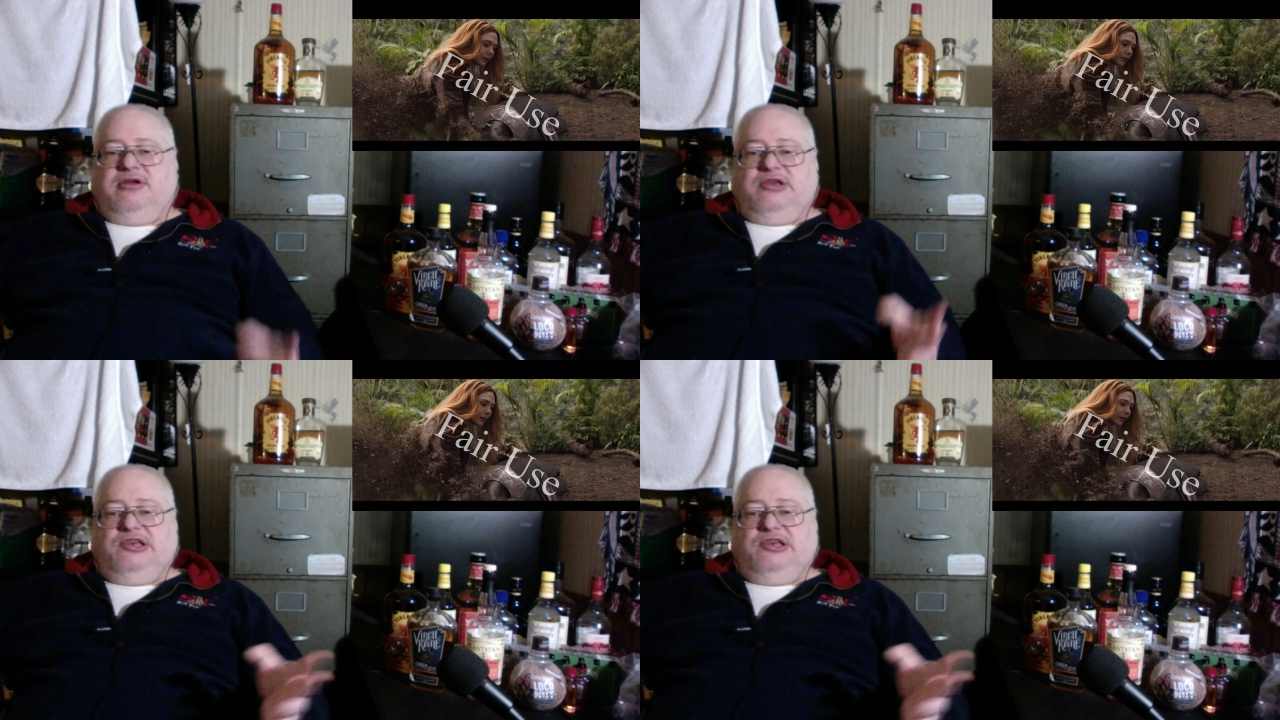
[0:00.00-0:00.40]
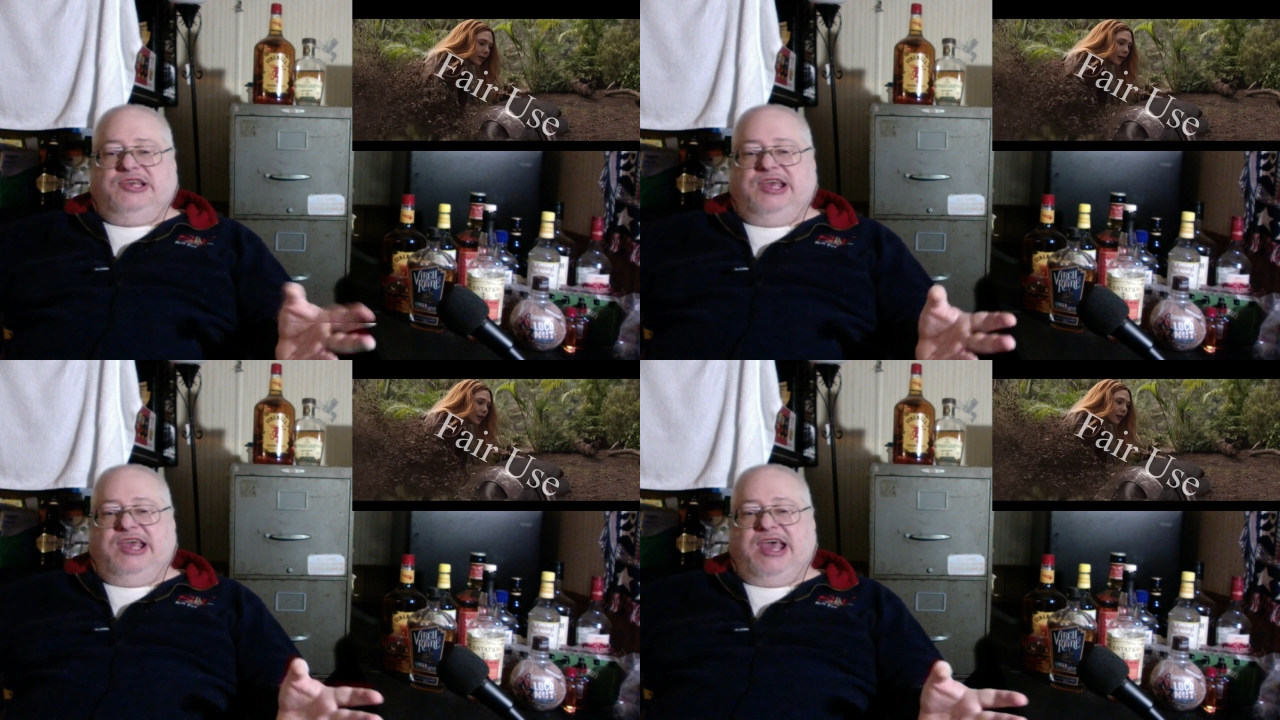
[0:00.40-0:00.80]

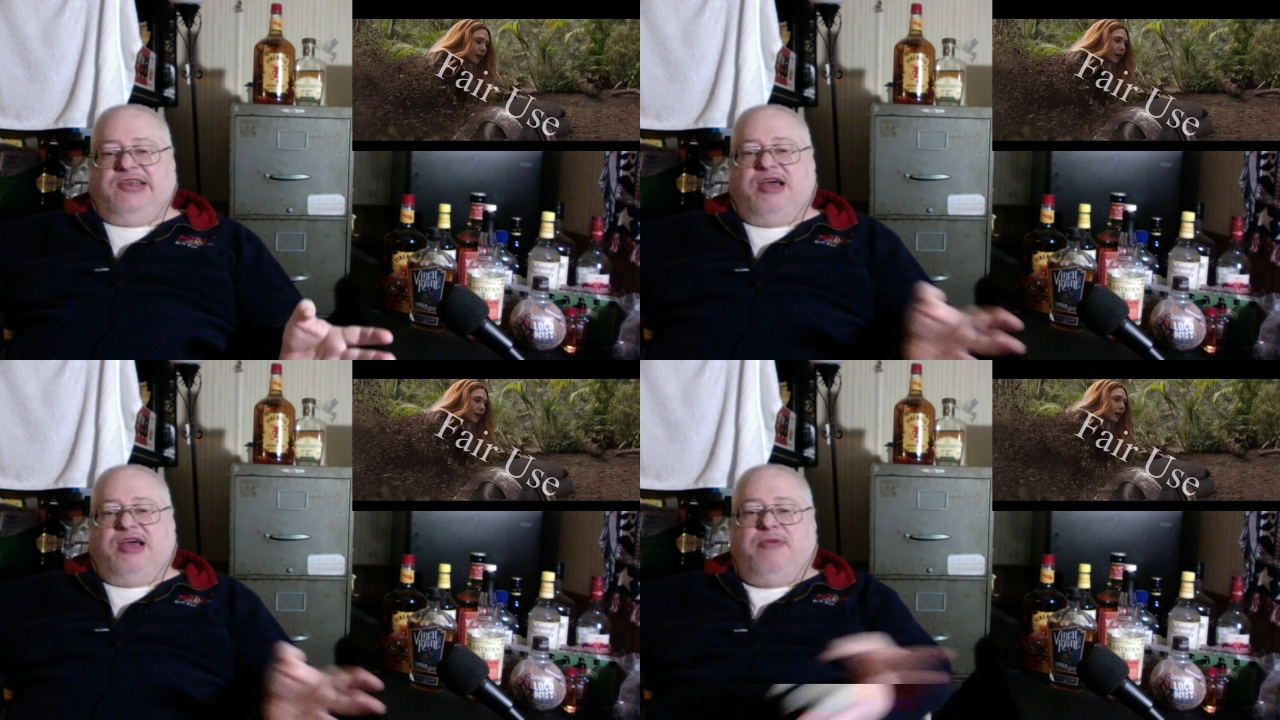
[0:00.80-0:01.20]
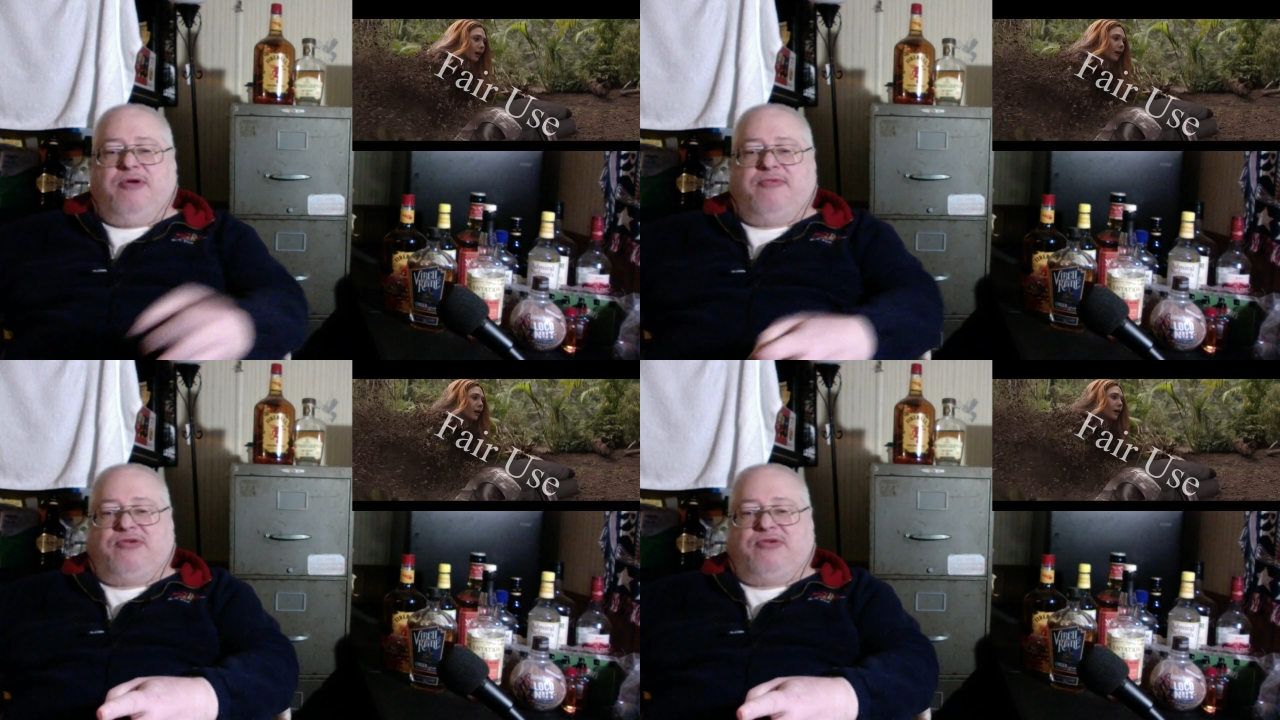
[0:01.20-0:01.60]
She had come
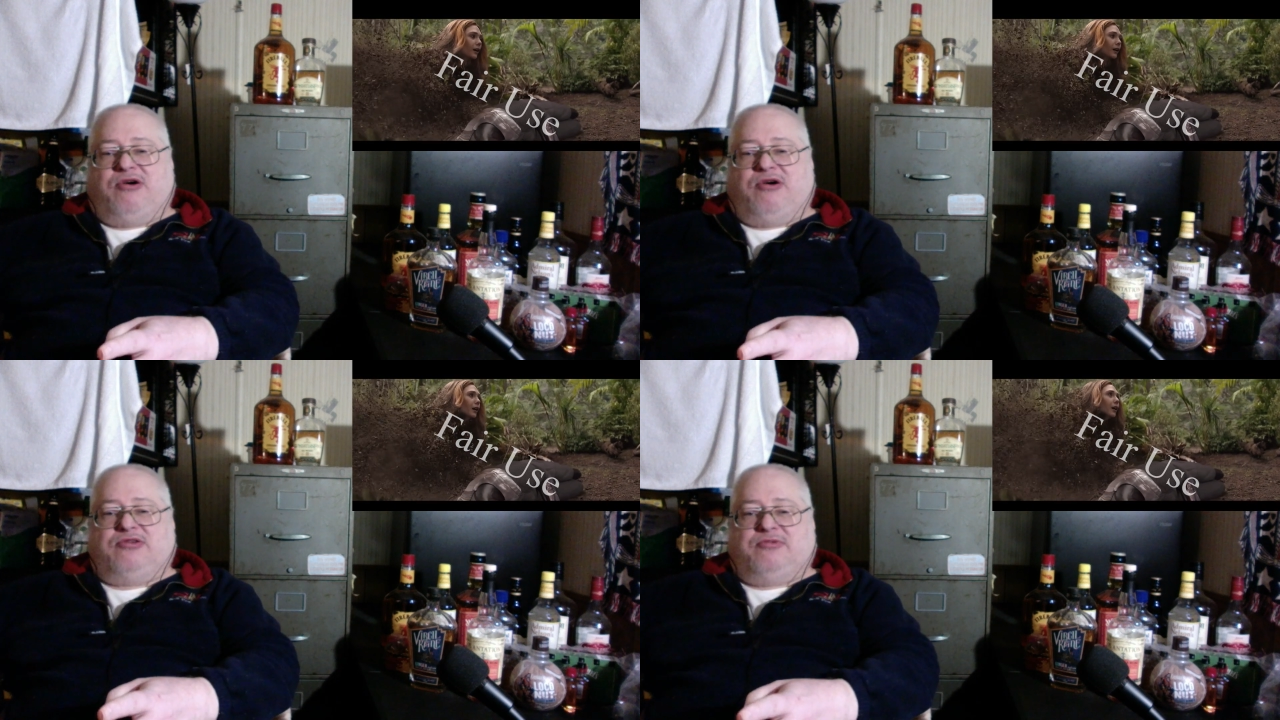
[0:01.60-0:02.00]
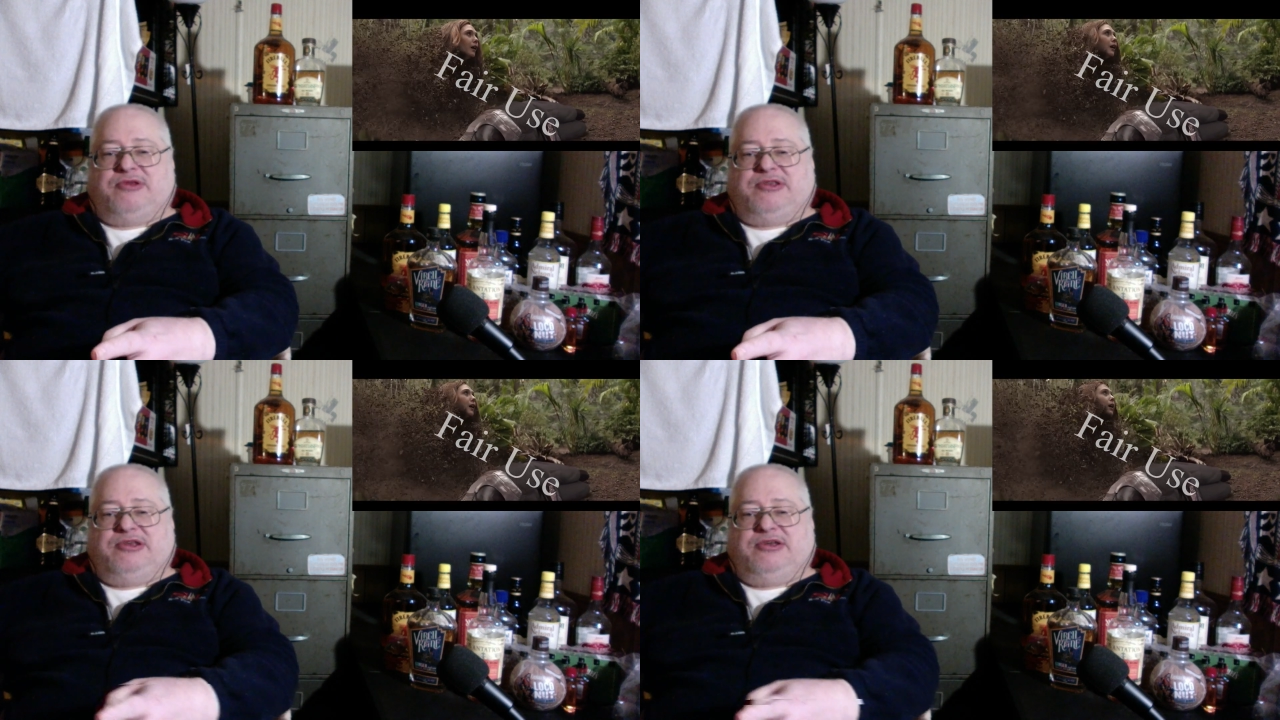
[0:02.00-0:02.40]
over and crawled over
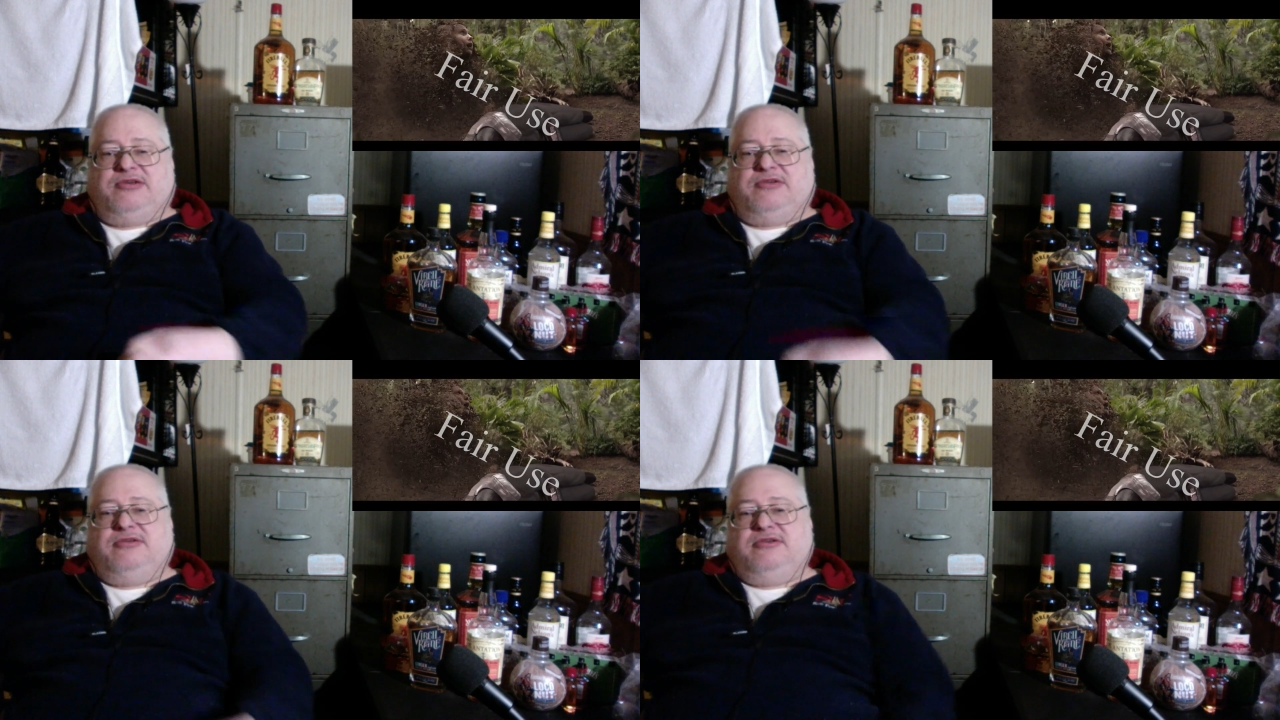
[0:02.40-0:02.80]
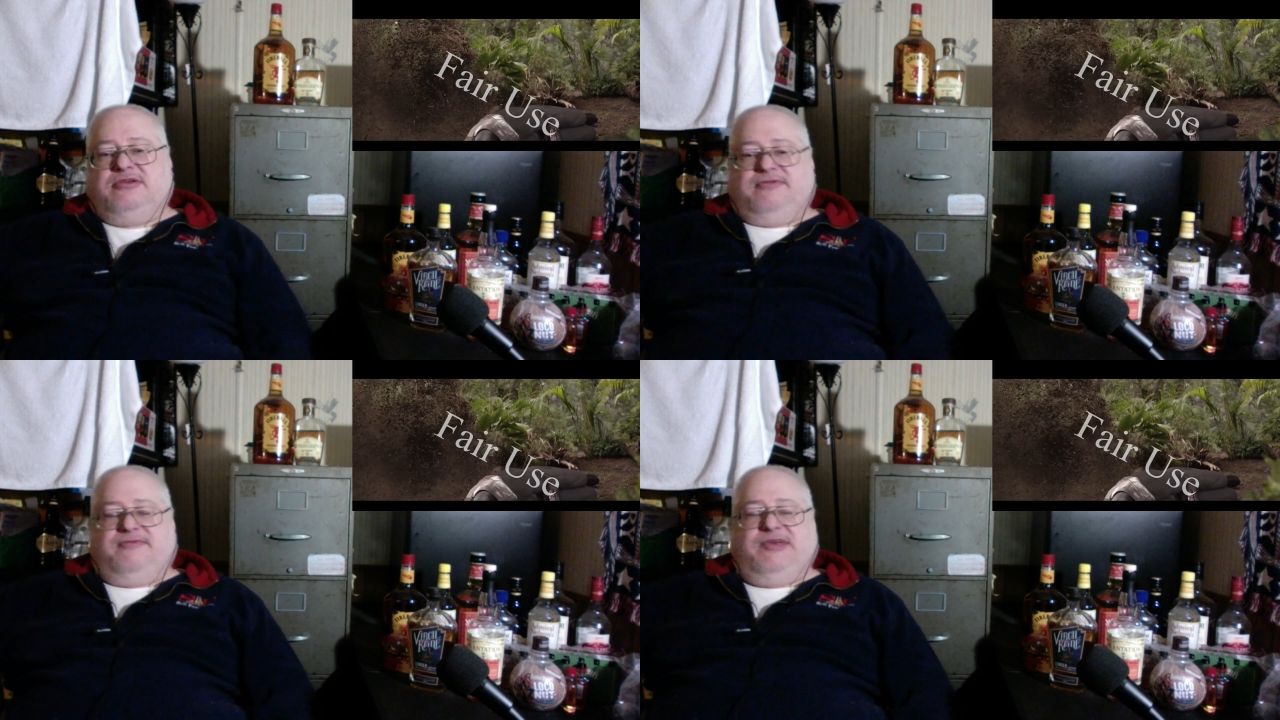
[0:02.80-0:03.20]
to
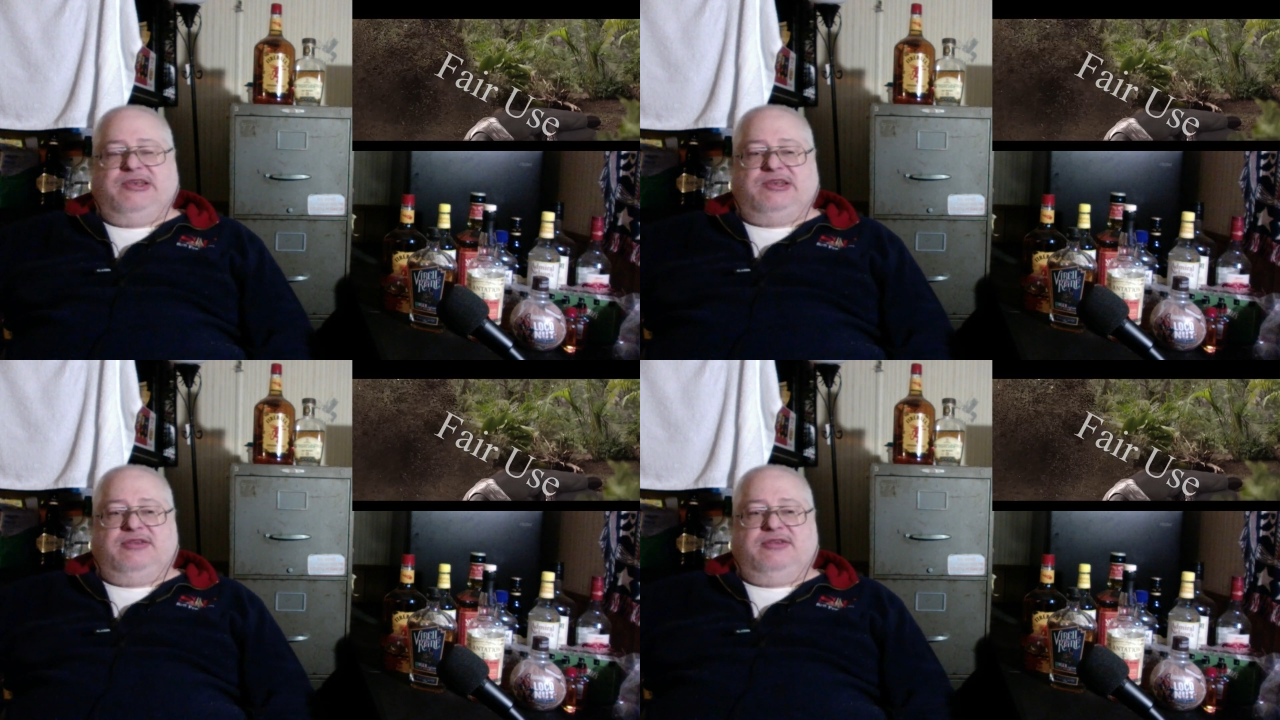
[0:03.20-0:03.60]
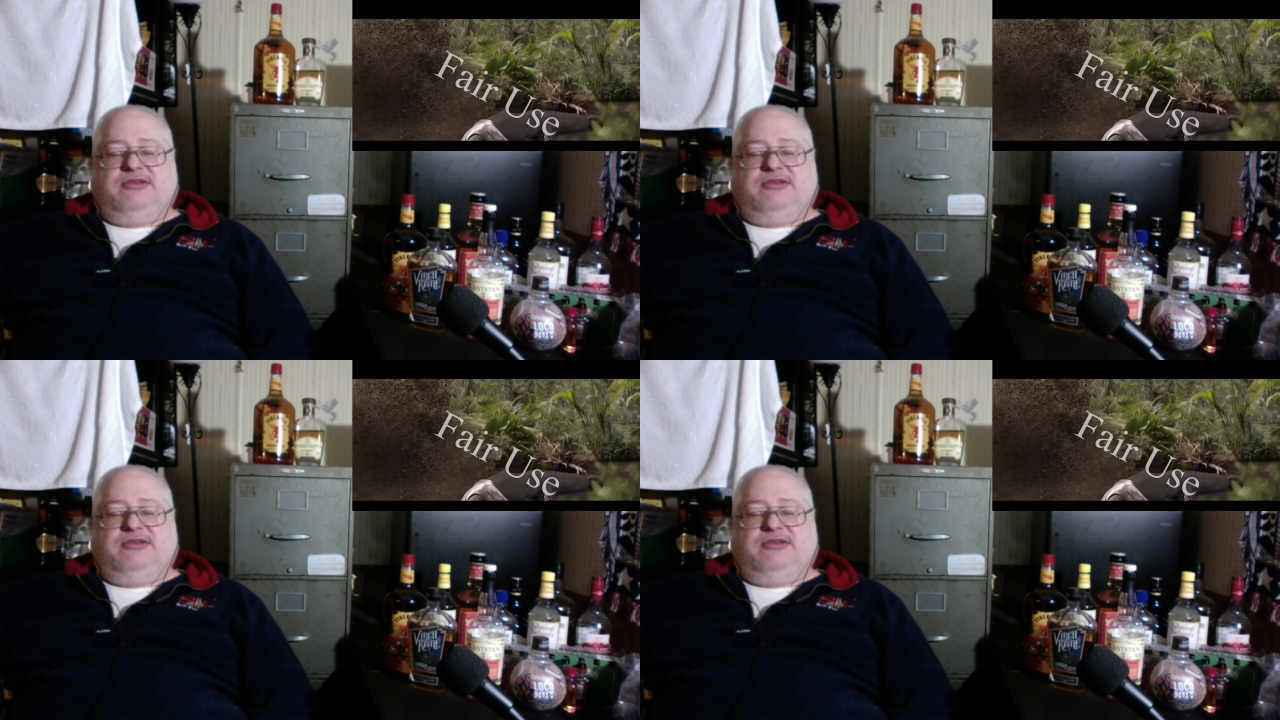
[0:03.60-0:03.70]
Vision.